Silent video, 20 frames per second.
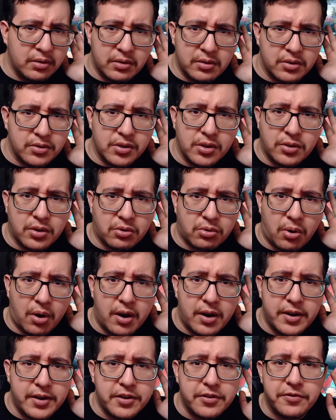the
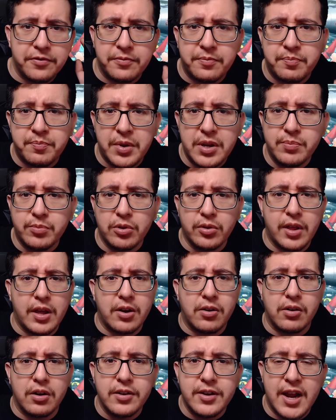crying of people that
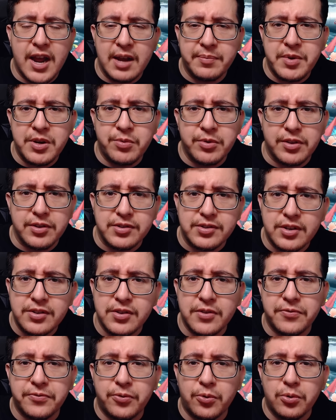are unhappy with the
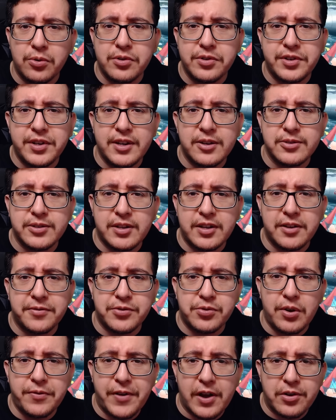Season 4 DLC of
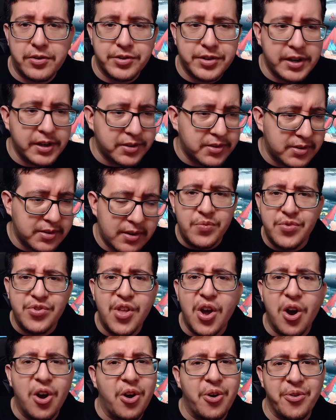Street Fighter 6?
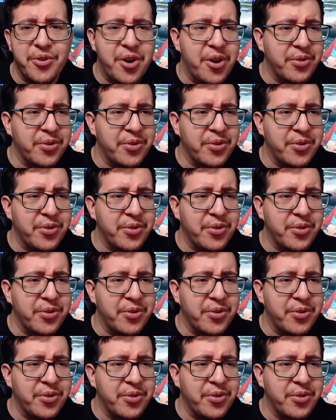No.